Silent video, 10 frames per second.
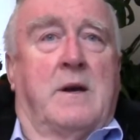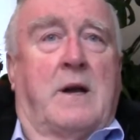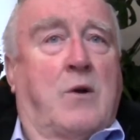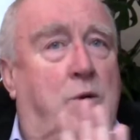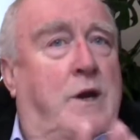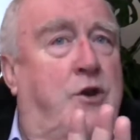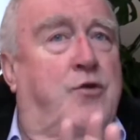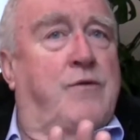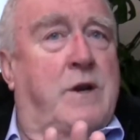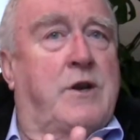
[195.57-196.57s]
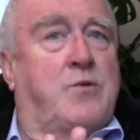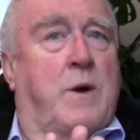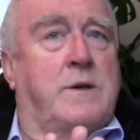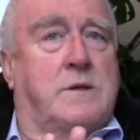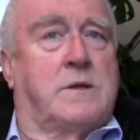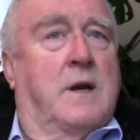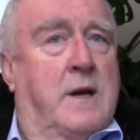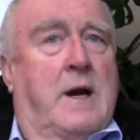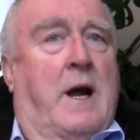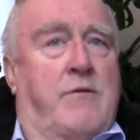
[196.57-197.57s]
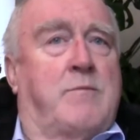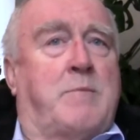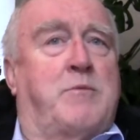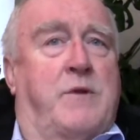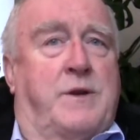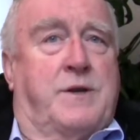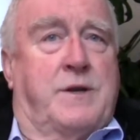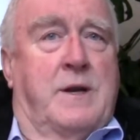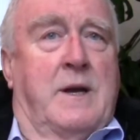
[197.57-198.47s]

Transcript: I only need to read it once and remember it.